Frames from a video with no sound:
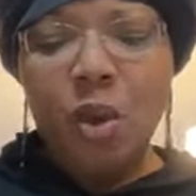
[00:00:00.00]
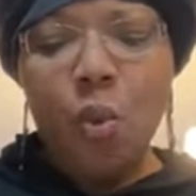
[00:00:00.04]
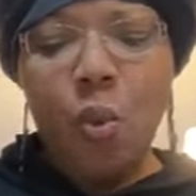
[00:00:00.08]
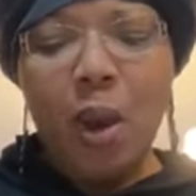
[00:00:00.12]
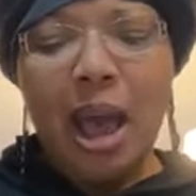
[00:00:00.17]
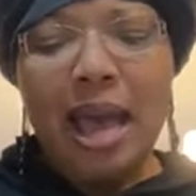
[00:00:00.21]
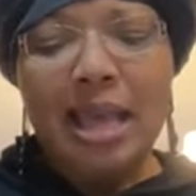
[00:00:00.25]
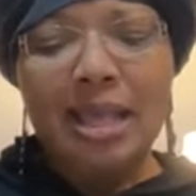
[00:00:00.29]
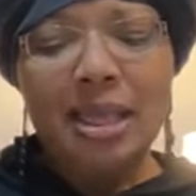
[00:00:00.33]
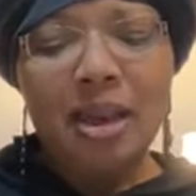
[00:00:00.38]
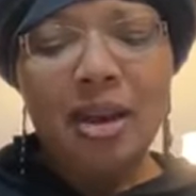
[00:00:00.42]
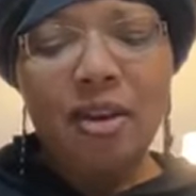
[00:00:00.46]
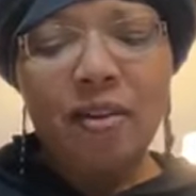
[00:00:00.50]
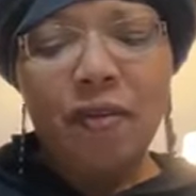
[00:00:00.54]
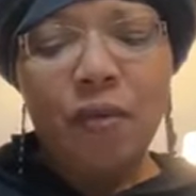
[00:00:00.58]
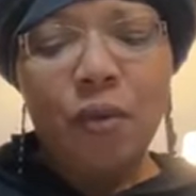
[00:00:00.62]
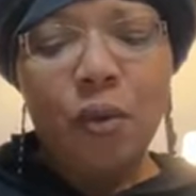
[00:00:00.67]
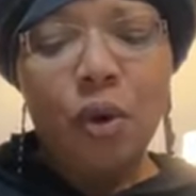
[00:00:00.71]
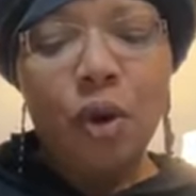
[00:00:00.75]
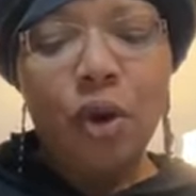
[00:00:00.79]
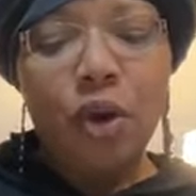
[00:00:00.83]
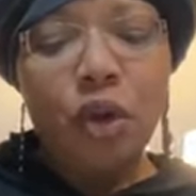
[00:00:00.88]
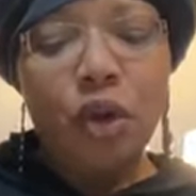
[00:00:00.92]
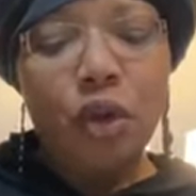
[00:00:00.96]
Why
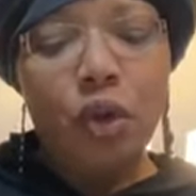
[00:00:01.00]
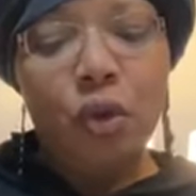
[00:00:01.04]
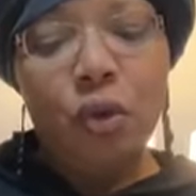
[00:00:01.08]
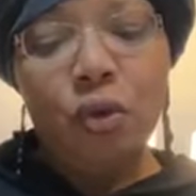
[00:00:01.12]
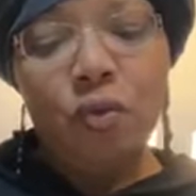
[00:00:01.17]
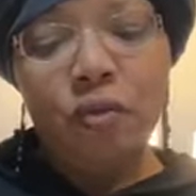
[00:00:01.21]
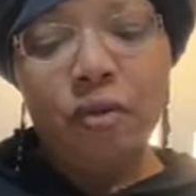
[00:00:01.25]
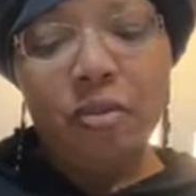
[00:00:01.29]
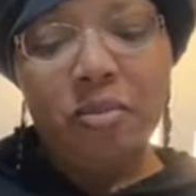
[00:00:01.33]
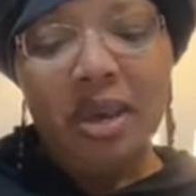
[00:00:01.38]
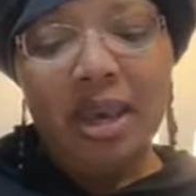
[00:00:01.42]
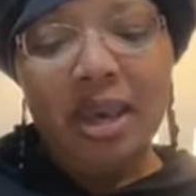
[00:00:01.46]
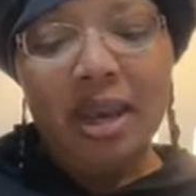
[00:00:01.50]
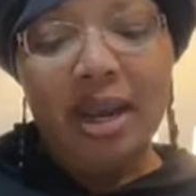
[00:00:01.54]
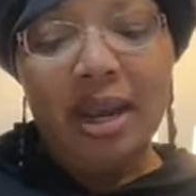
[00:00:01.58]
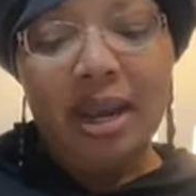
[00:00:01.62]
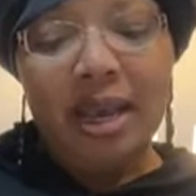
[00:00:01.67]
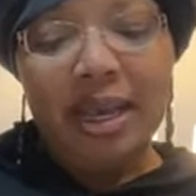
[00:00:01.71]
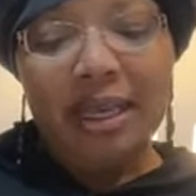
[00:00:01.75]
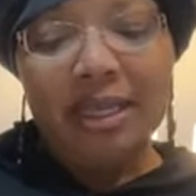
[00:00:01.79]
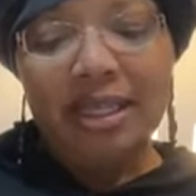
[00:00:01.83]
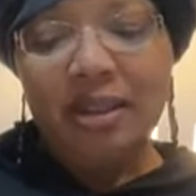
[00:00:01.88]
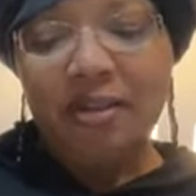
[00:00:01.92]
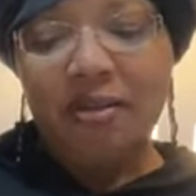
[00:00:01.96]
therefore do you forbid
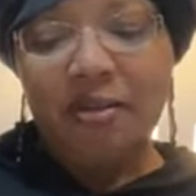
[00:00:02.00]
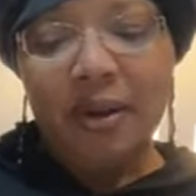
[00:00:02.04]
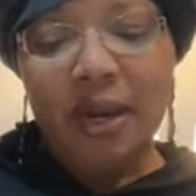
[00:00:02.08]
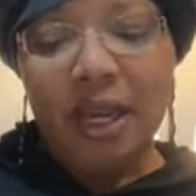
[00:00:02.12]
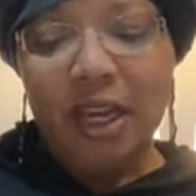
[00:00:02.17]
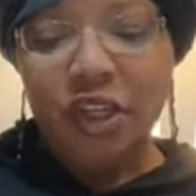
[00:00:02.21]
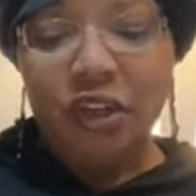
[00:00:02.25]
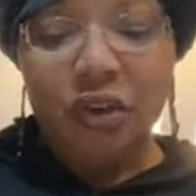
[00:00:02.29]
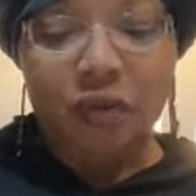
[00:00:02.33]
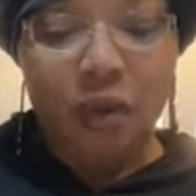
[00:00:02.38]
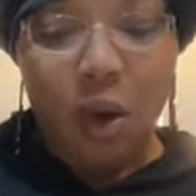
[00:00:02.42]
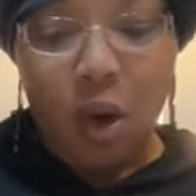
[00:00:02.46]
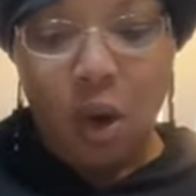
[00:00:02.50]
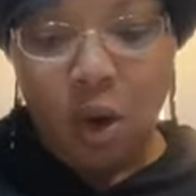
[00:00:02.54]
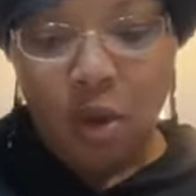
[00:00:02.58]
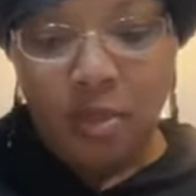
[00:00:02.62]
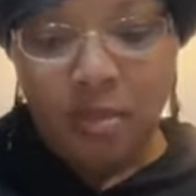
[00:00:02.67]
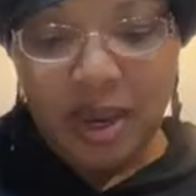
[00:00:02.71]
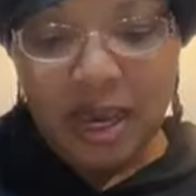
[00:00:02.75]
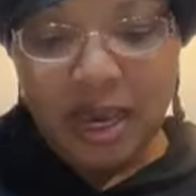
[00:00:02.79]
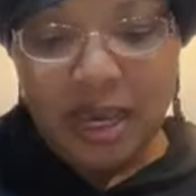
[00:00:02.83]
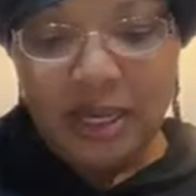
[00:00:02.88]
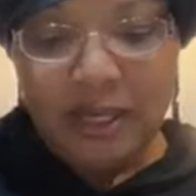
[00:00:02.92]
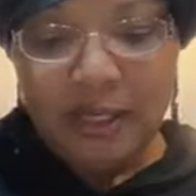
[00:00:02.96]
us the flesh of
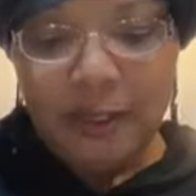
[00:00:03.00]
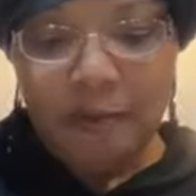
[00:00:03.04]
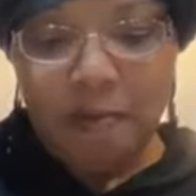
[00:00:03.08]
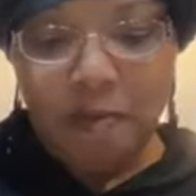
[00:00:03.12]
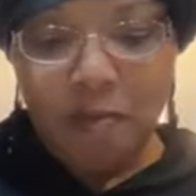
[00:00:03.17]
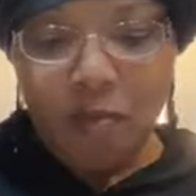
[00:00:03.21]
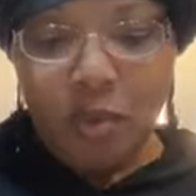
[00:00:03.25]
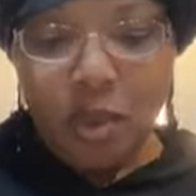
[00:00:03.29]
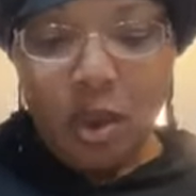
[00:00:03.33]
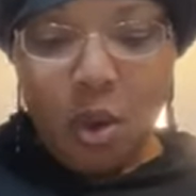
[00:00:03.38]
all beasts?